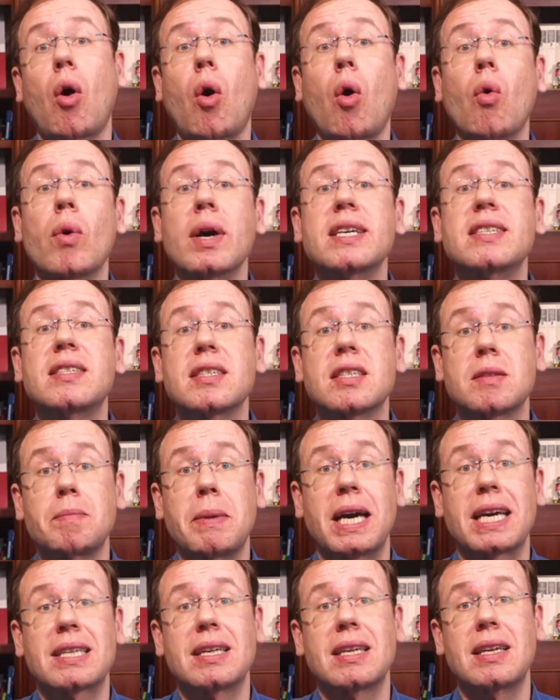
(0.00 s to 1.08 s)
Always
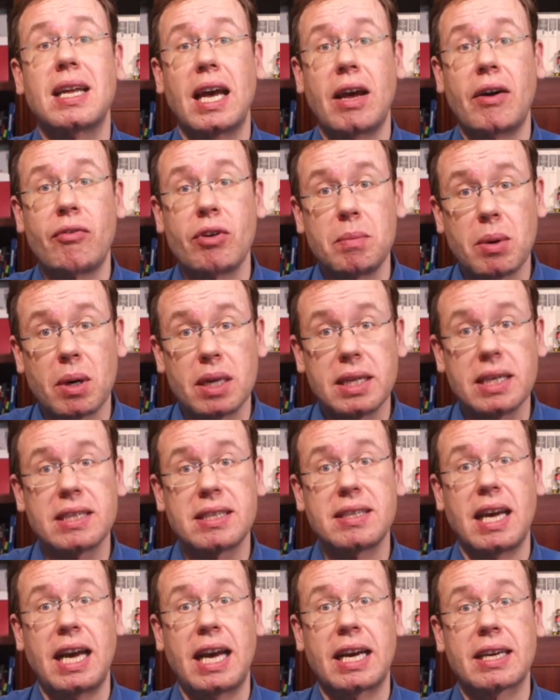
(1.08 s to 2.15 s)
suspect that everybody
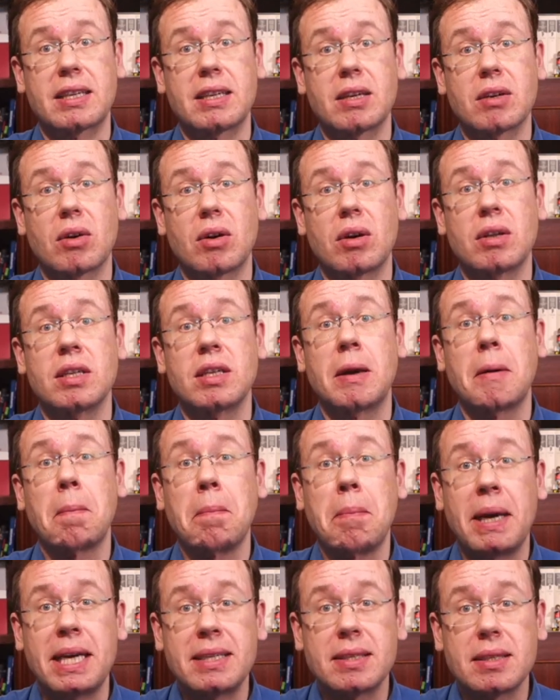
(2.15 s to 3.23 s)
is acting on their
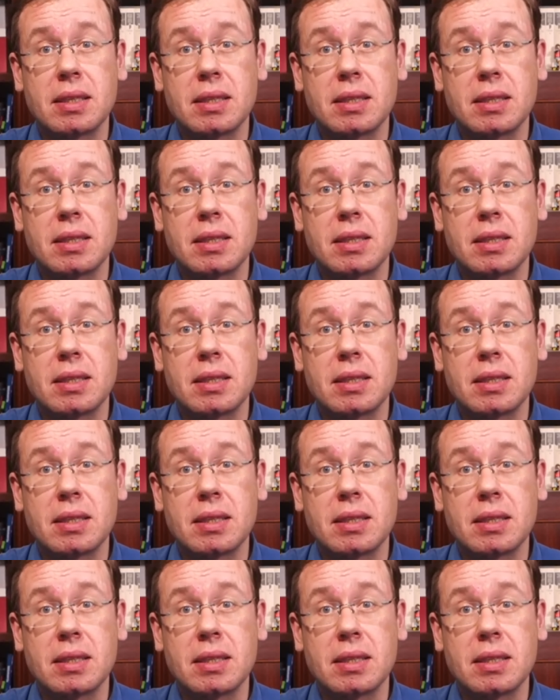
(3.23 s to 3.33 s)
best